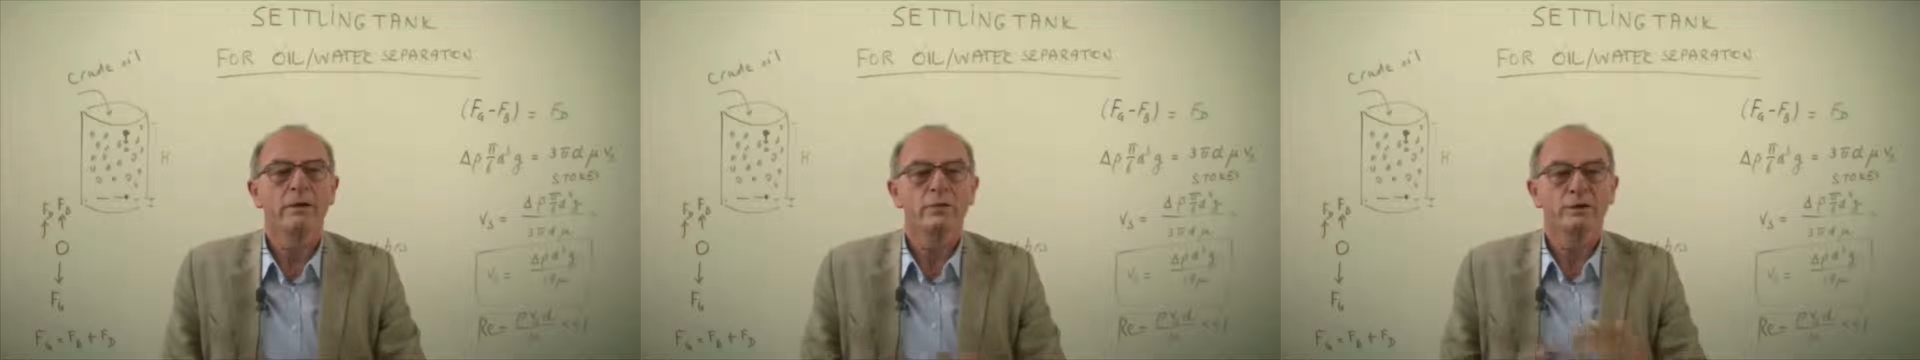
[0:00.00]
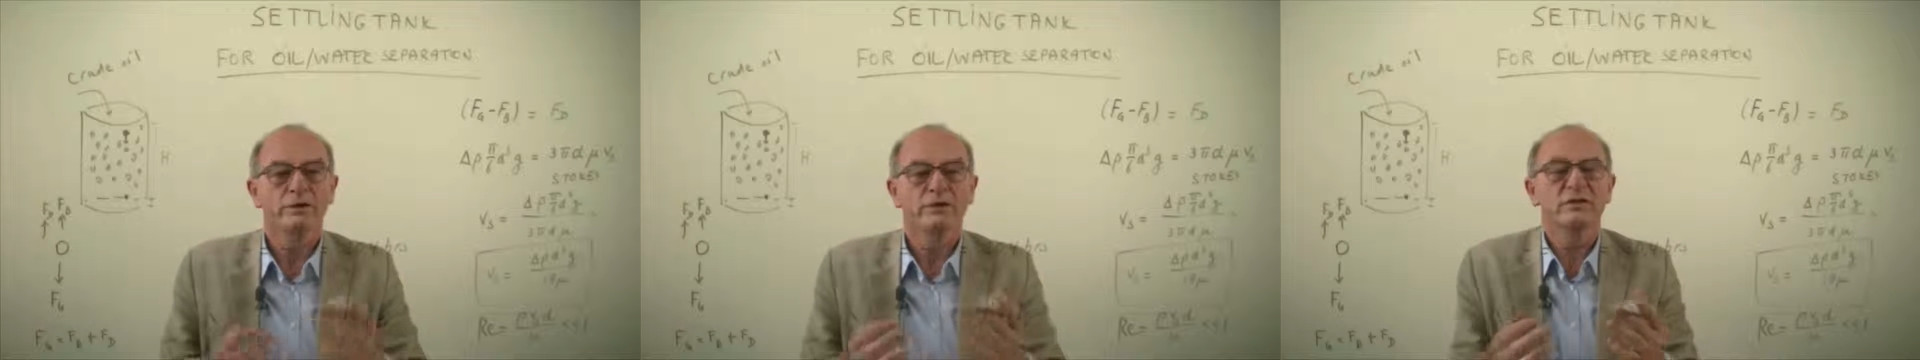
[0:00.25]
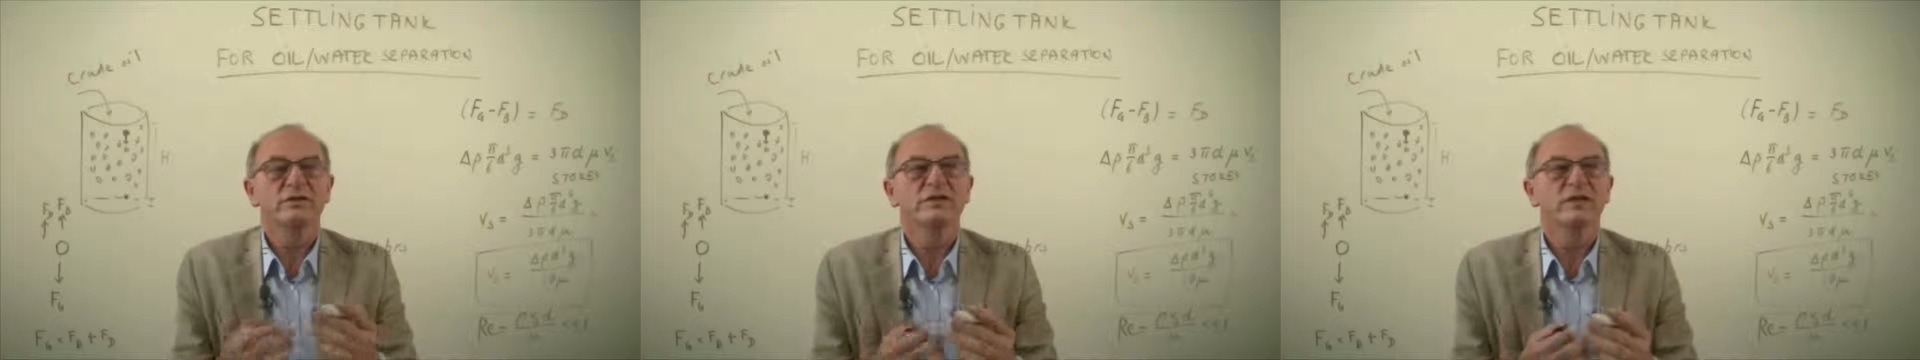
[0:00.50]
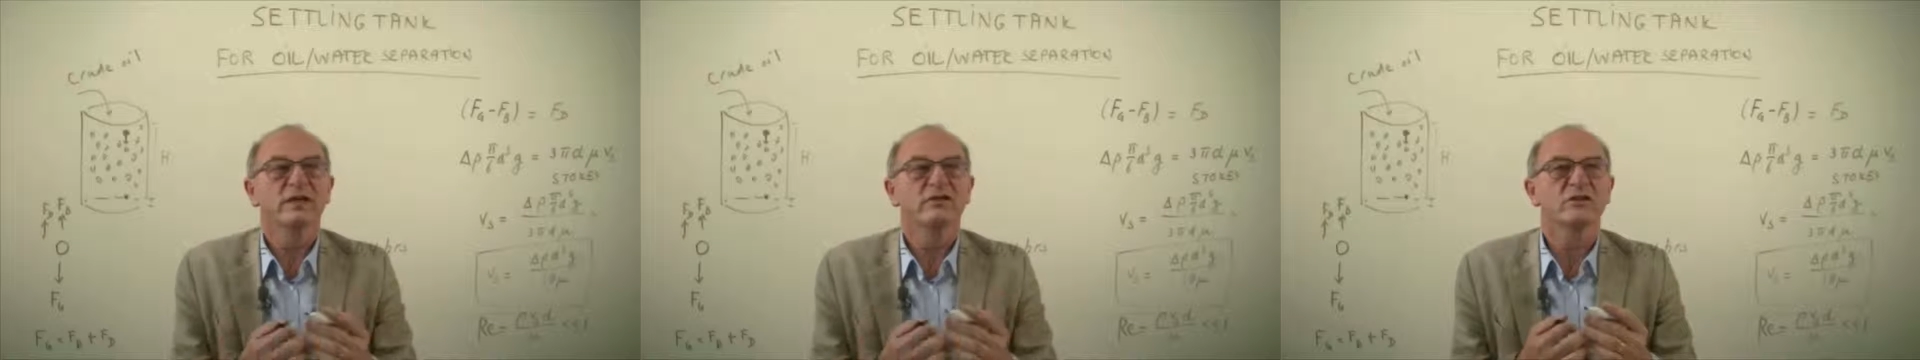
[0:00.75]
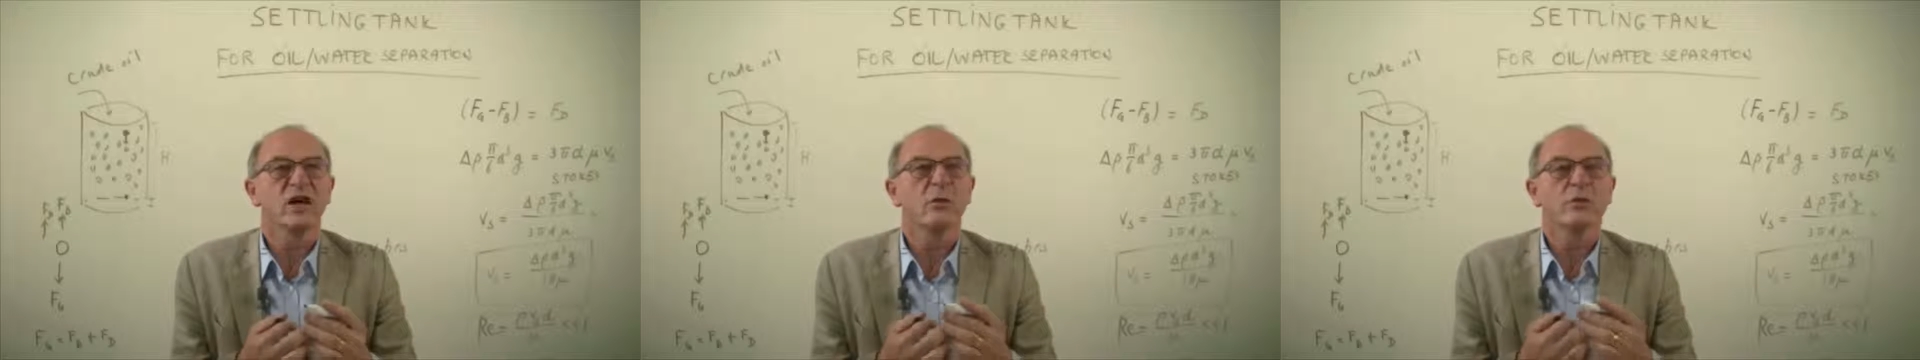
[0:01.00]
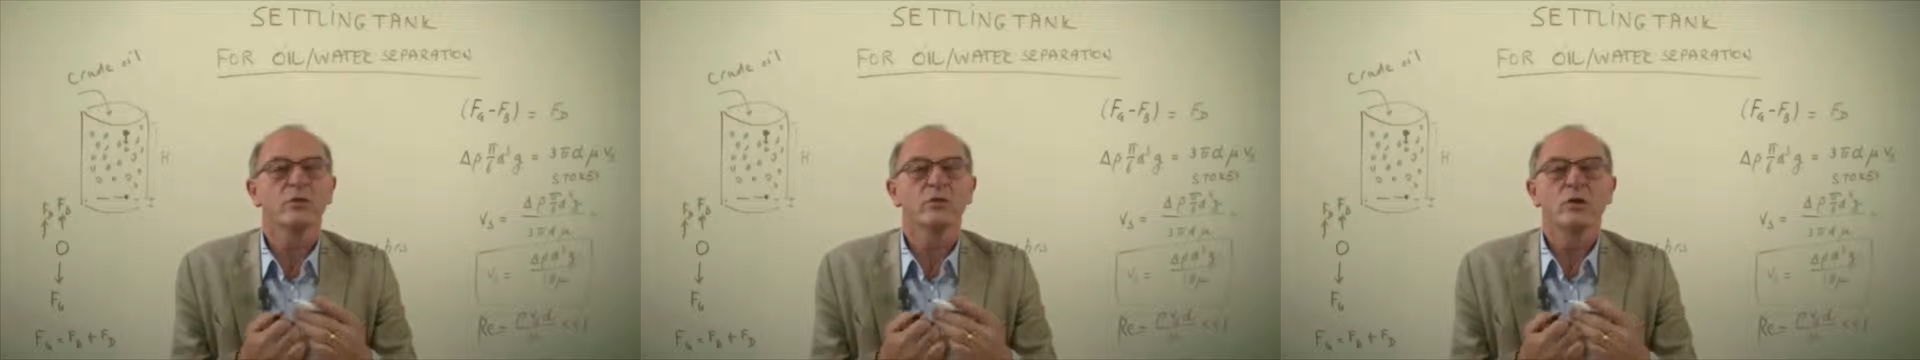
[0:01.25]
Well, this is an
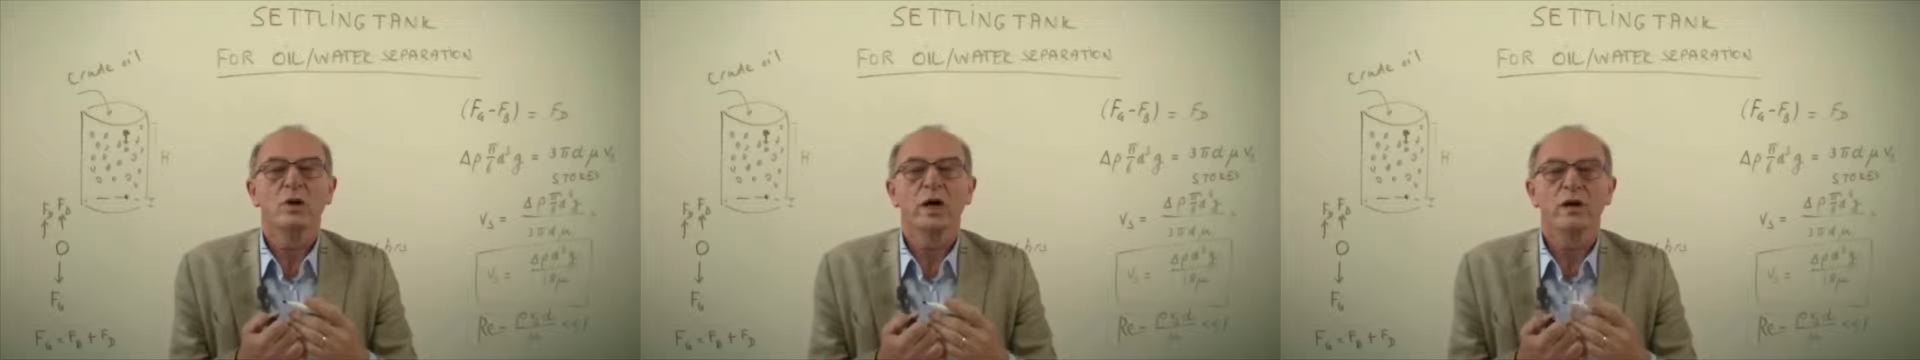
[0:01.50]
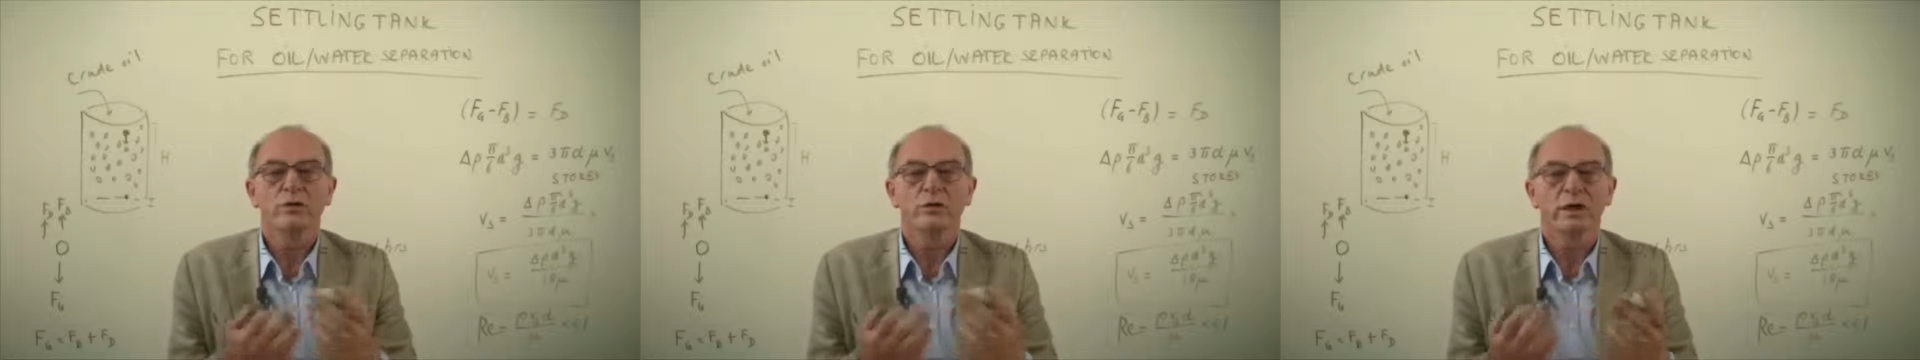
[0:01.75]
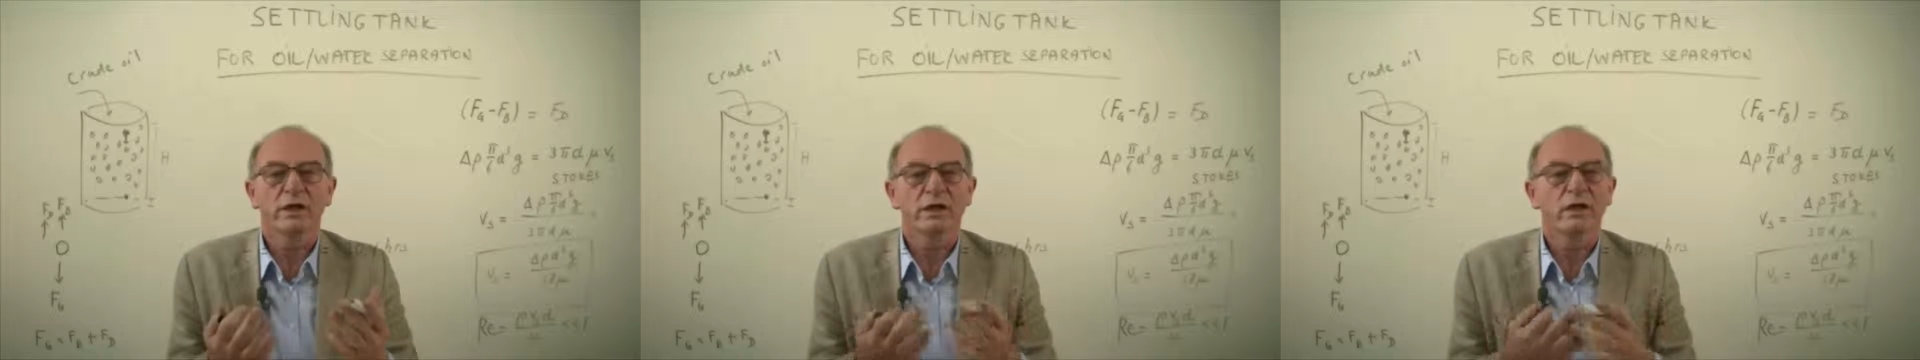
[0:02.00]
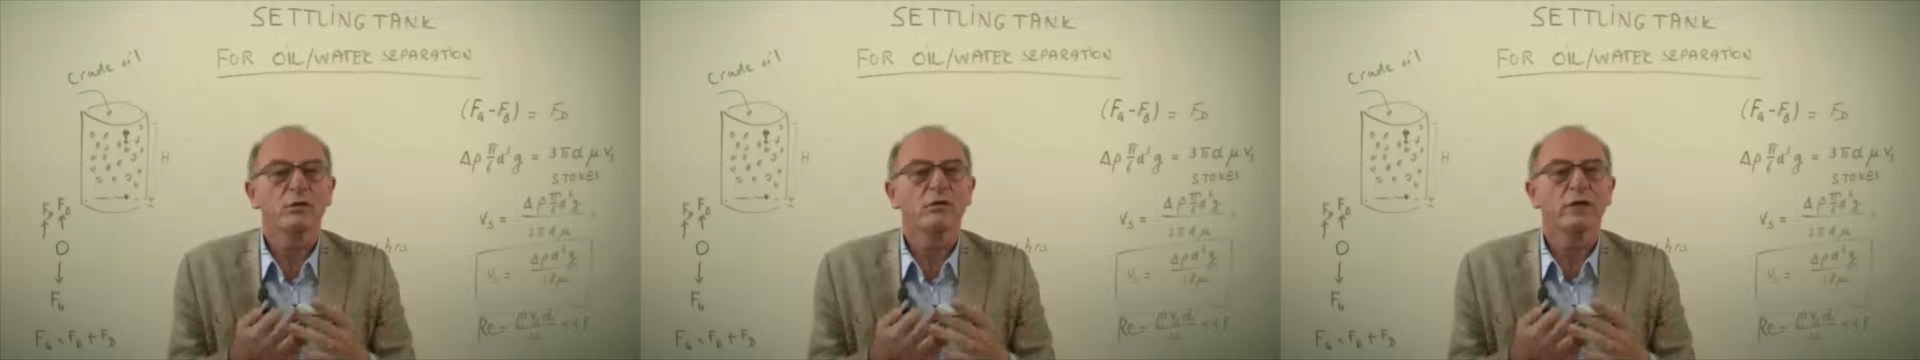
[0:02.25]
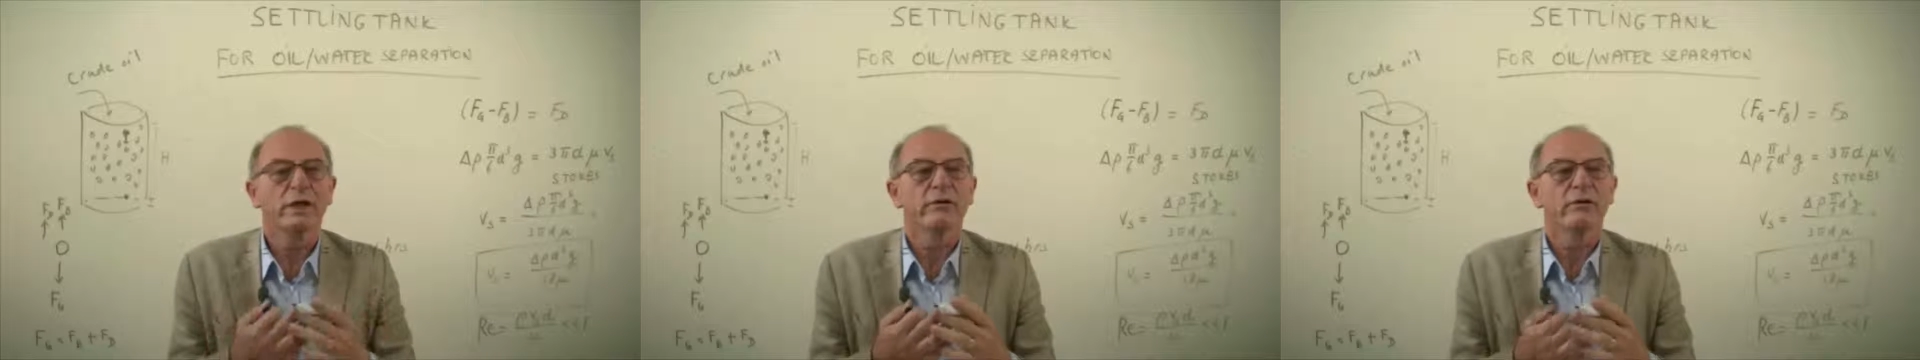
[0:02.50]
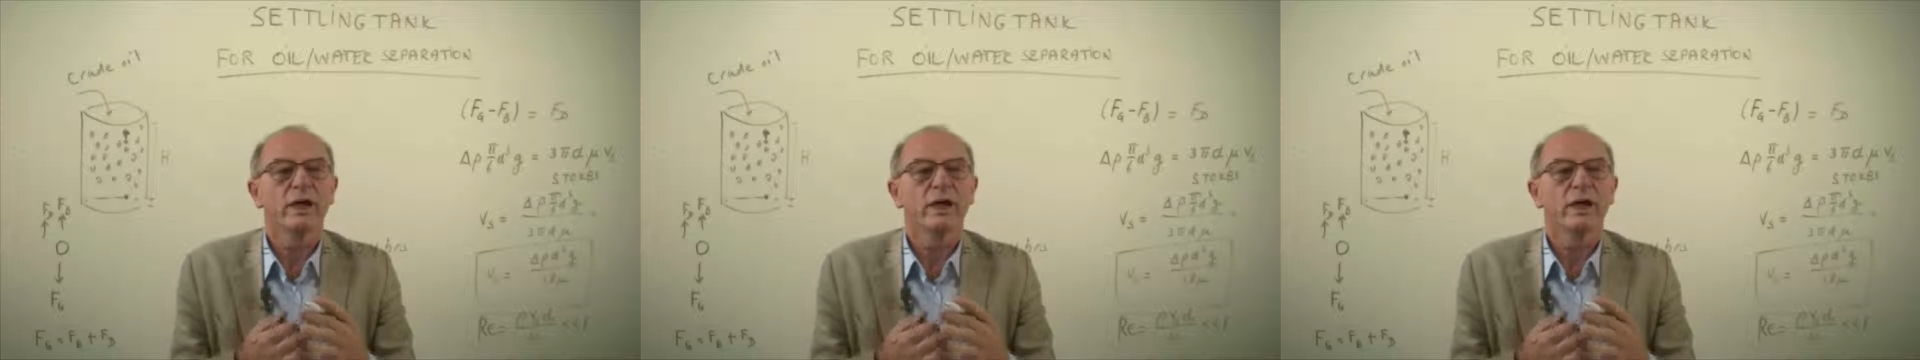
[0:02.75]
example how you can calculate